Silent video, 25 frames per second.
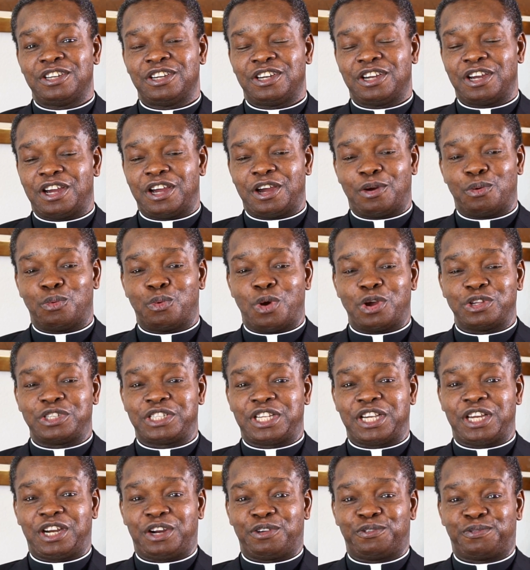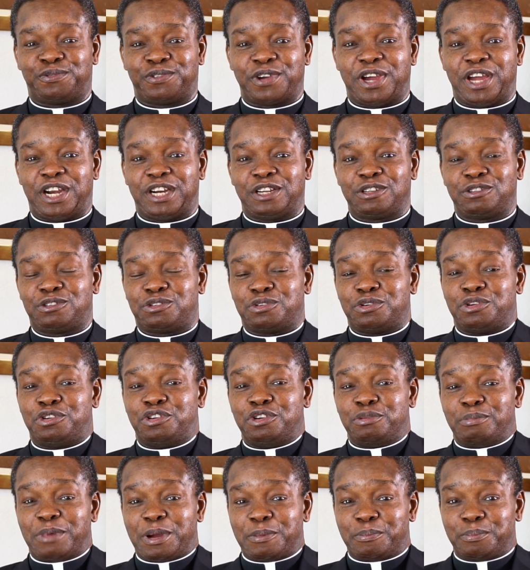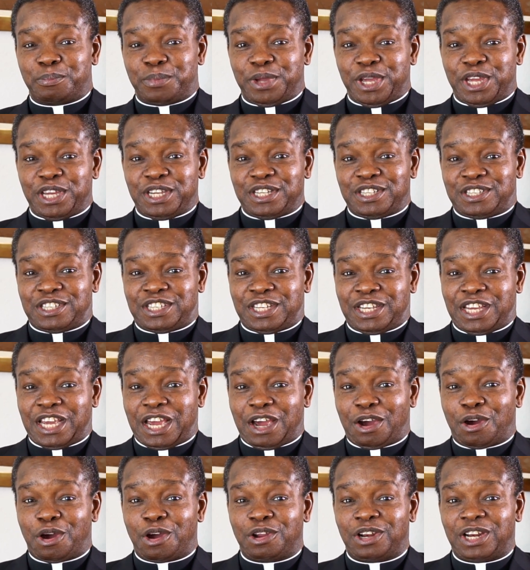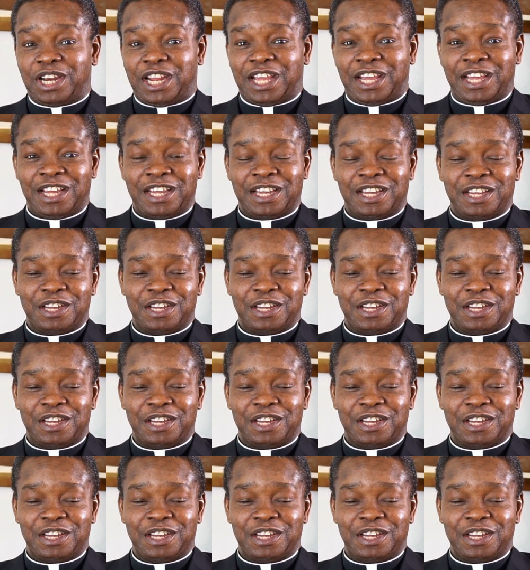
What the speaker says: was he referring to human beings here only?